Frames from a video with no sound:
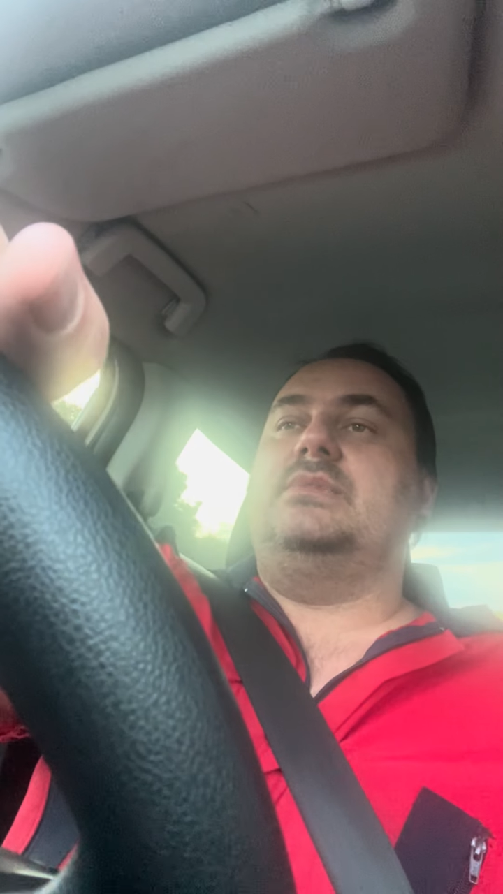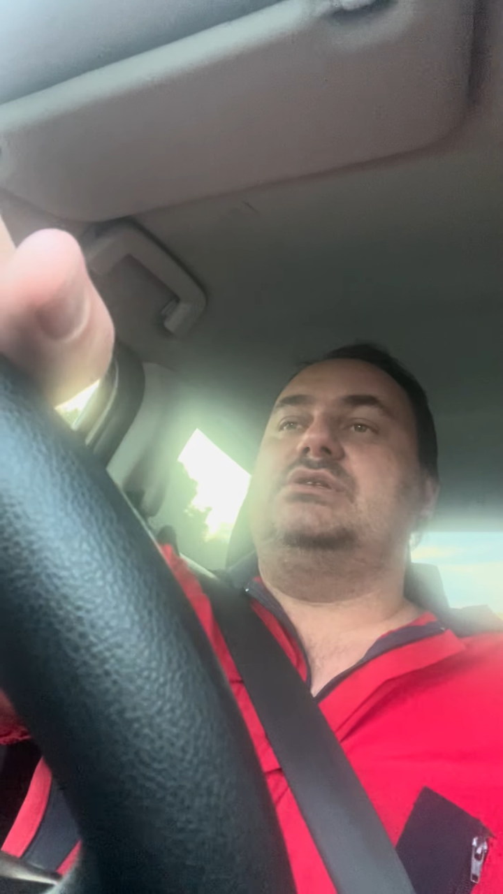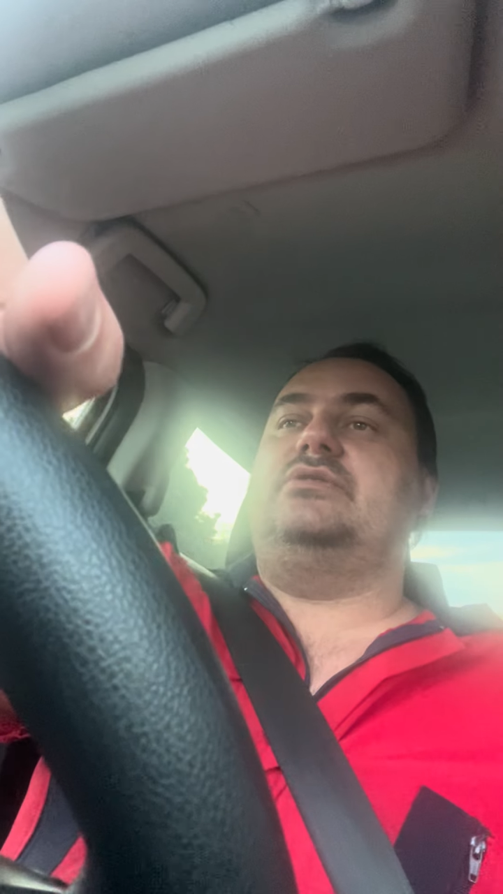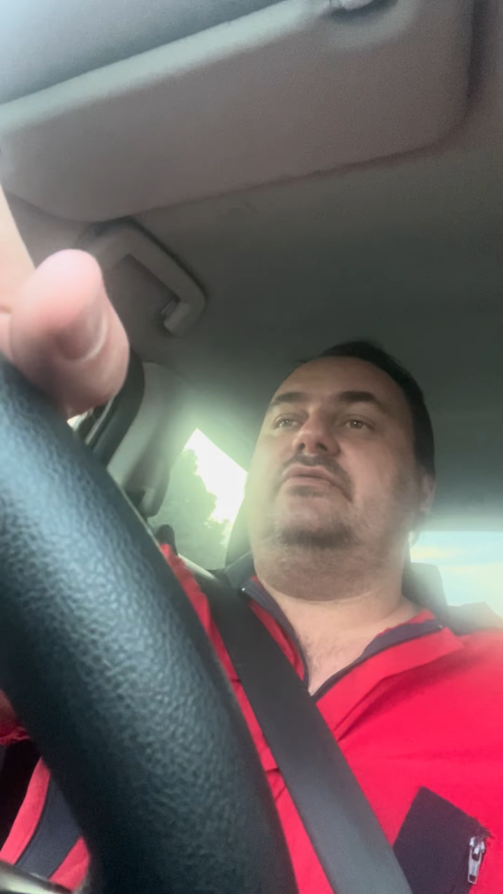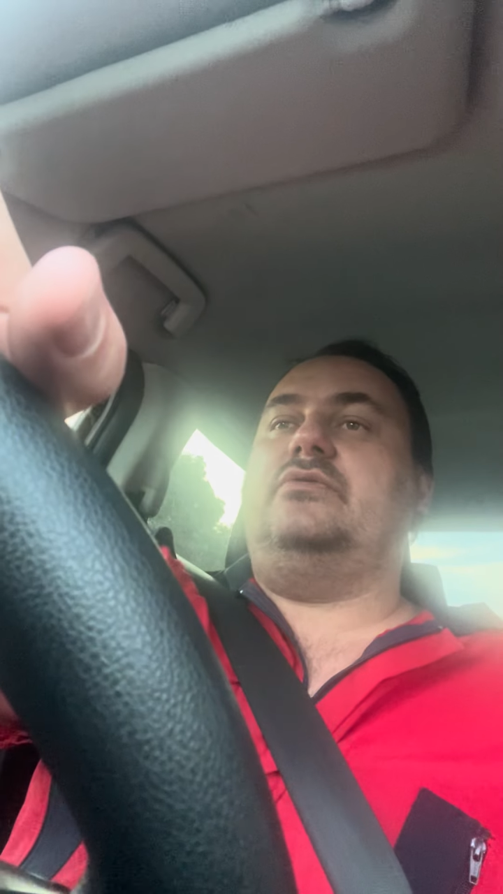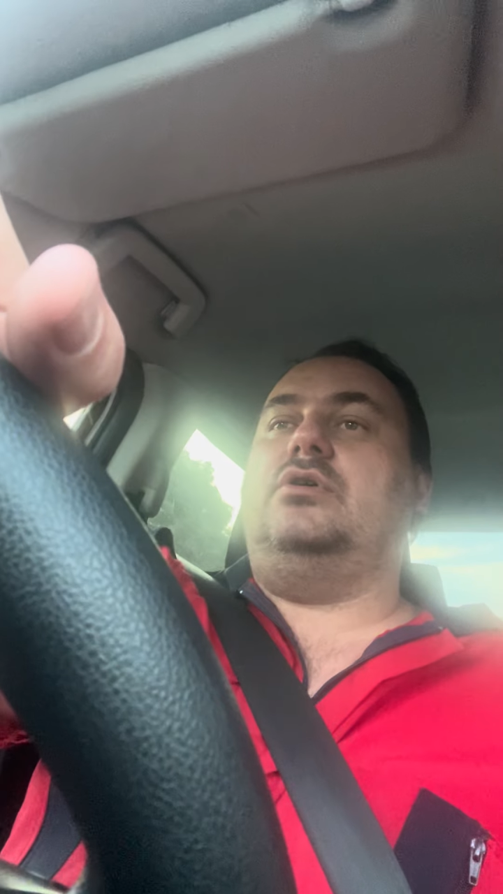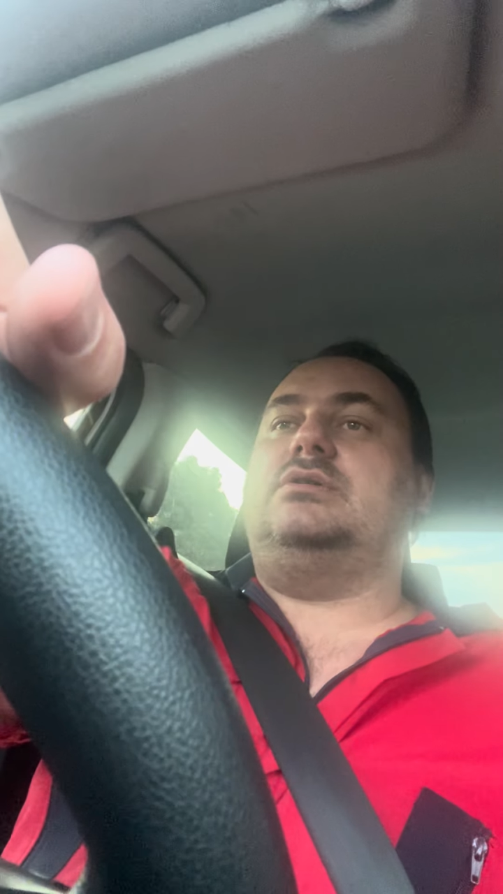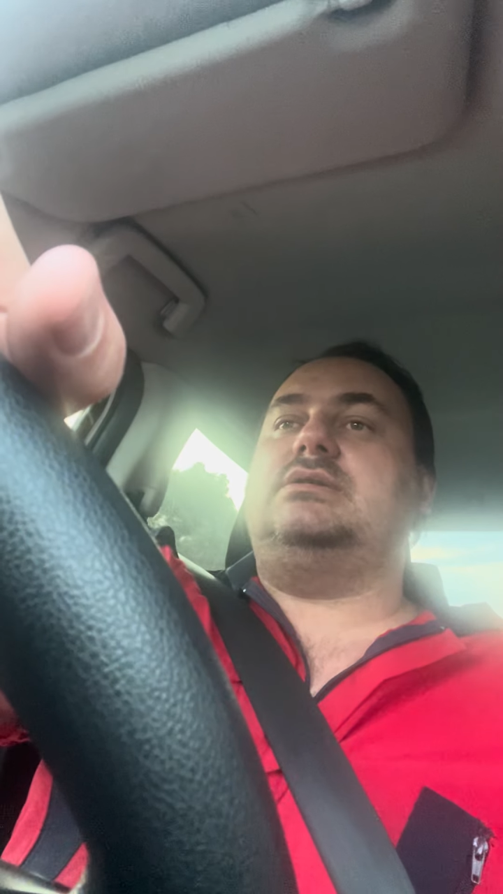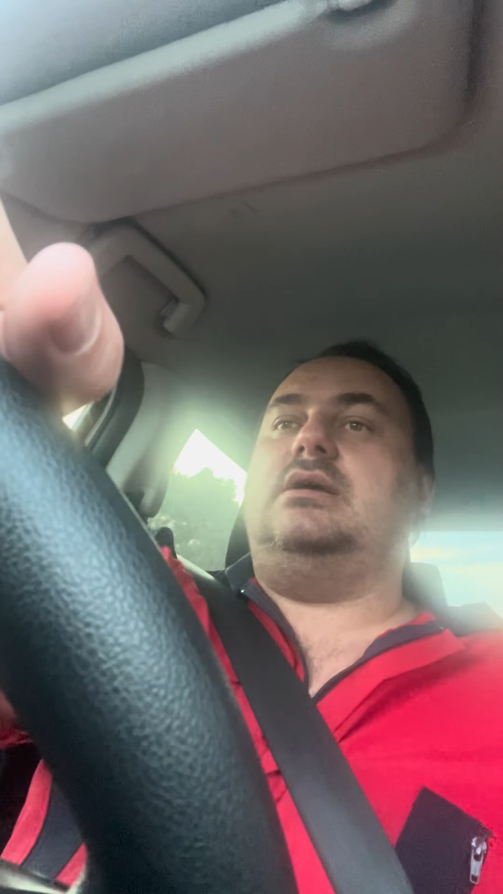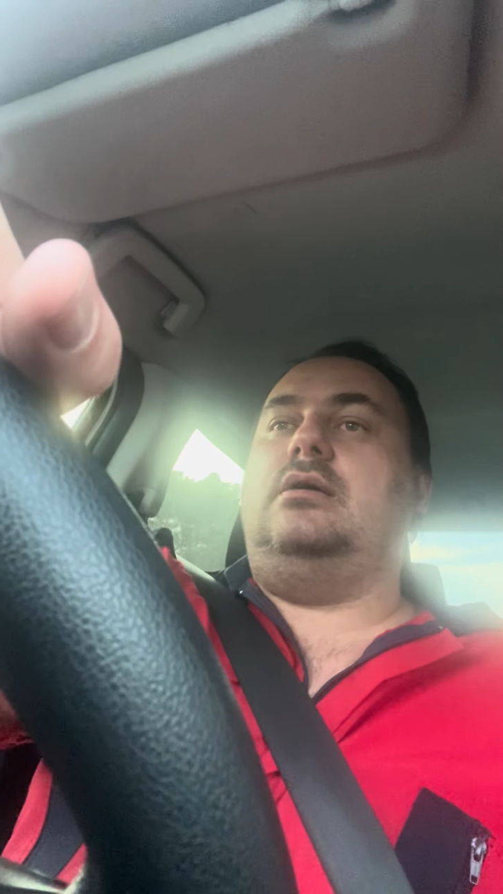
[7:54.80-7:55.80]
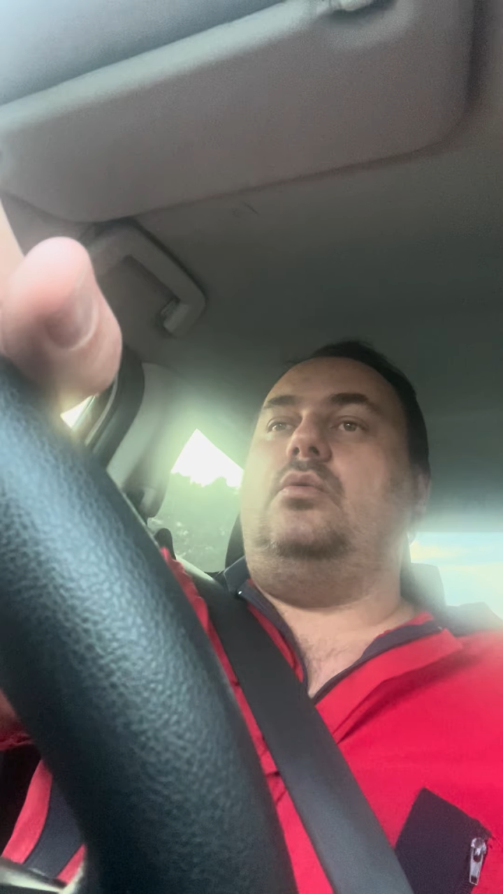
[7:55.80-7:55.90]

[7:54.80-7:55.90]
So you've got an